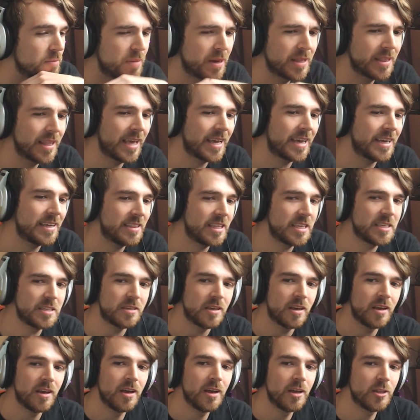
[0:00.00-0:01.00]
but like
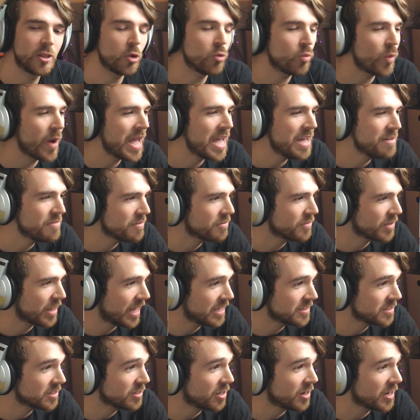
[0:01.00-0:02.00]
the wave of
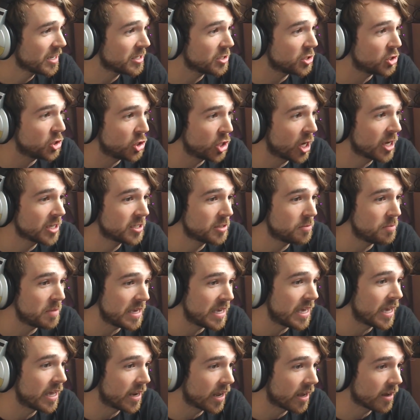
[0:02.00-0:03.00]
Classic Sonic is just
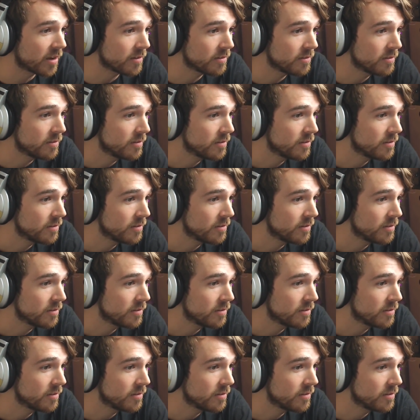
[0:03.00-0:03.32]
beginning.